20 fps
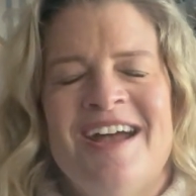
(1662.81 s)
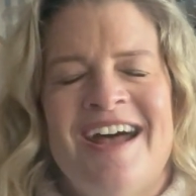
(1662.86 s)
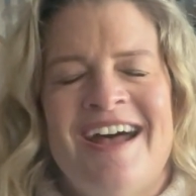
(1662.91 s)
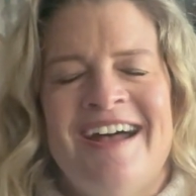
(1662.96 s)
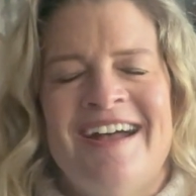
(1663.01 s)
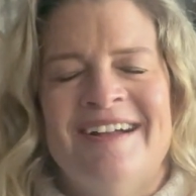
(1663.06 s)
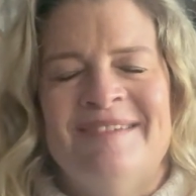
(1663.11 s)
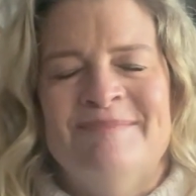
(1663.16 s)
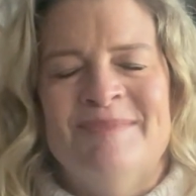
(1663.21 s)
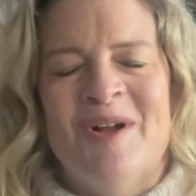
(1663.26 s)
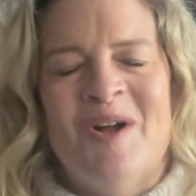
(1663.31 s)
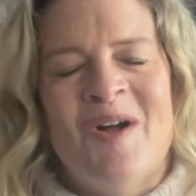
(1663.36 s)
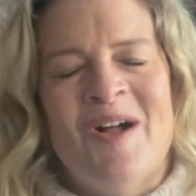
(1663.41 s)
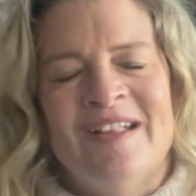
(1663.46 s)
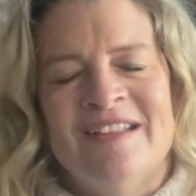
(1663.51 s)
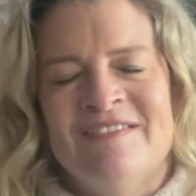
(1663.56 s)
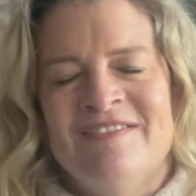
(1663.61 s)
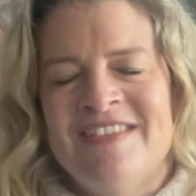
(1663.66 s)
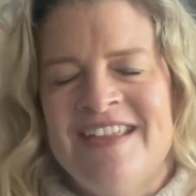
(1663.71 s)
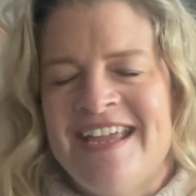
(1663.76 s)

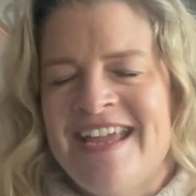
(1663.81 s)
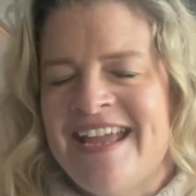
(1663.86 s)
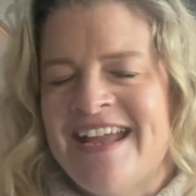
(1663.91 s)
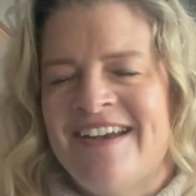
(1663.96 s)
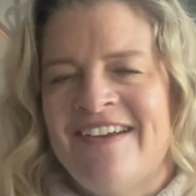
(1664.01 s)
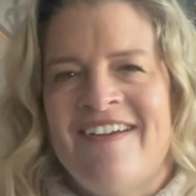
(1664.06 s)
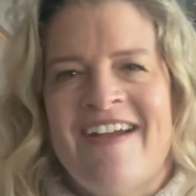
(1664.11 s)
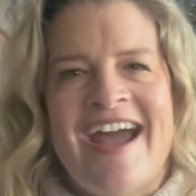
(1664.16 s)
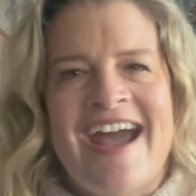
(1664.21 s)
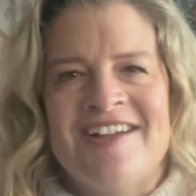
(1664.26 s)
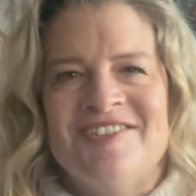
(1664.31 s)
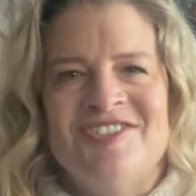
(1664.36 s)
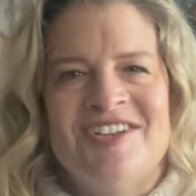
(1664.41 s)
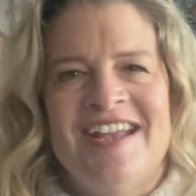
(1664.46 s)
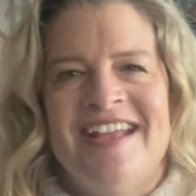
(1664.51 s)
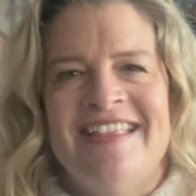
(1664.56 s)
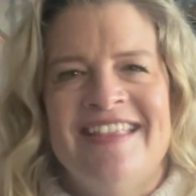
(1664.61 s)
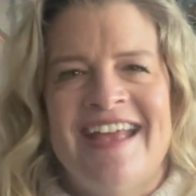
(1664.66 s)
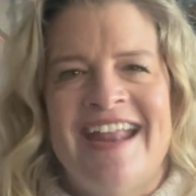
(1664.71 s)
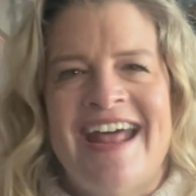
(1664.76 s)
all of the
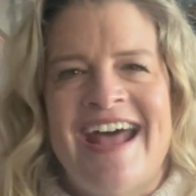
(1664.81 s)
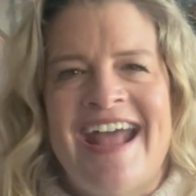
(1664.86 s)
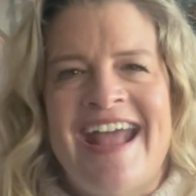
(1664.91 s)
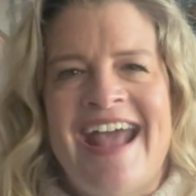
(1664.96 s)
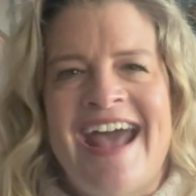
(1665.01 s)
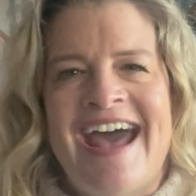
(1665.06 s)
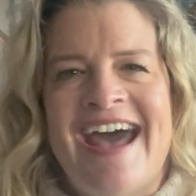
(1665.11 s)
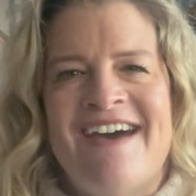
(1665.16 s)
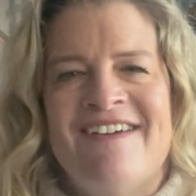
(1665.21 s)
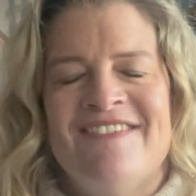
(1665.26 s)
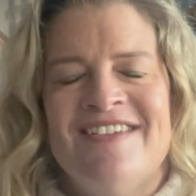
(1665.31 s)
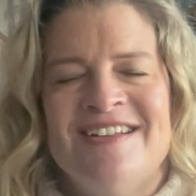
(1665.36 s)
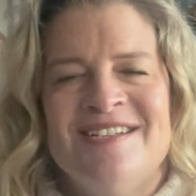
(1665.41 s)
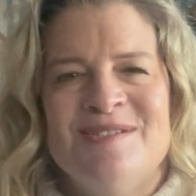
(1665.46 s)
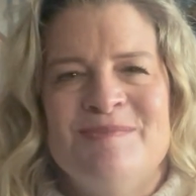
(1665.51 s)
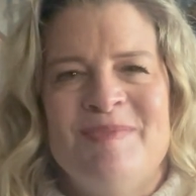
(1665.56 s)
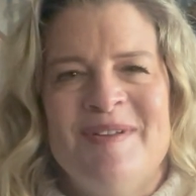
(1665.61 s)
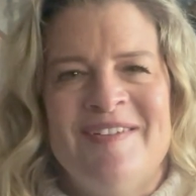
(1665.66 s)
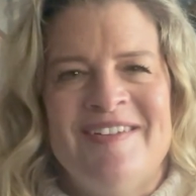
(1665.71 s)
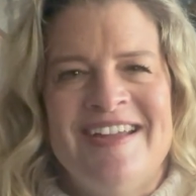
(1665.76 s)
interaction that I have
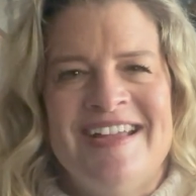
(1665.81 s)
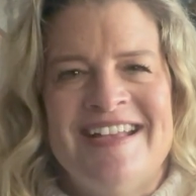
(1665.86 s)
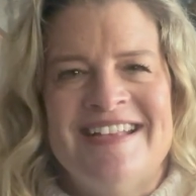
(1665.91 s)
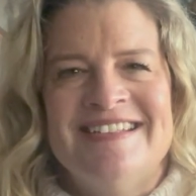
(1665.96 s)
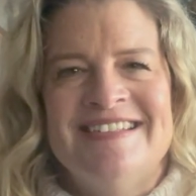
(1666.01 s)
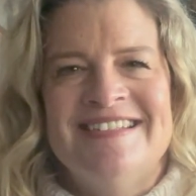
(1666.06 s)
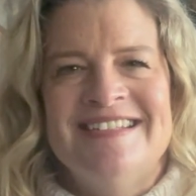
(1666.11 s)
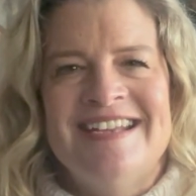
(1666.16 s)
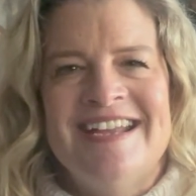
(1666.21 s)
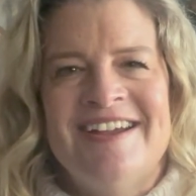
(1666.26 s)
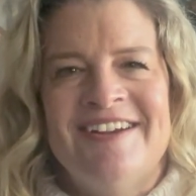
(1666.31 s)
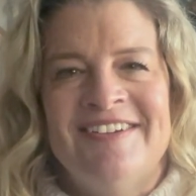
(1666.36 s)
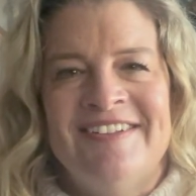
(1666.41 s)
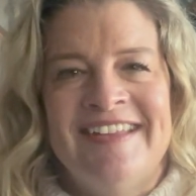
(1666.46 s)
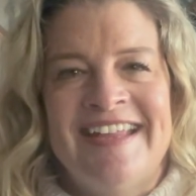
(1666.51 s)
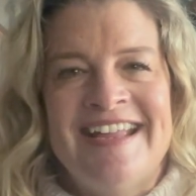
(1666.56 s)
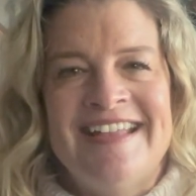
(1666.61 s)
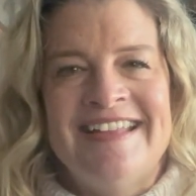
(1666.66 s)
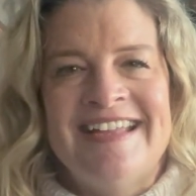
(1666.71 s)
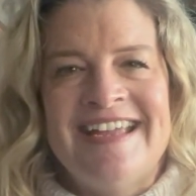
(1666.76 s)
experienced here
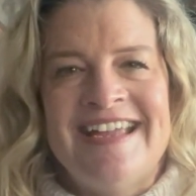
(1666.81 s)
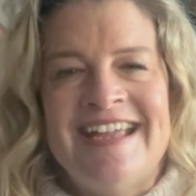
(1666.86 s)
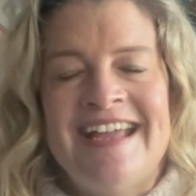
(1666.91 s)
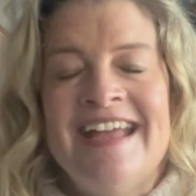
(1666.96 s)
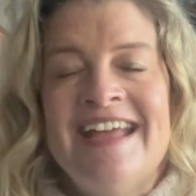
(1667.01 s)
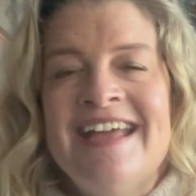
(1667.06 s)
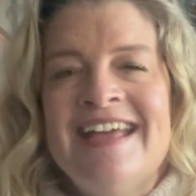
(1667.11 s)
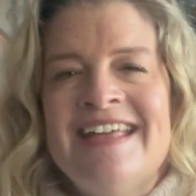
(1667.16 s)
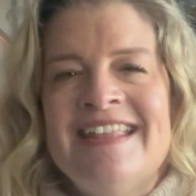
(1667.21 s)
lately.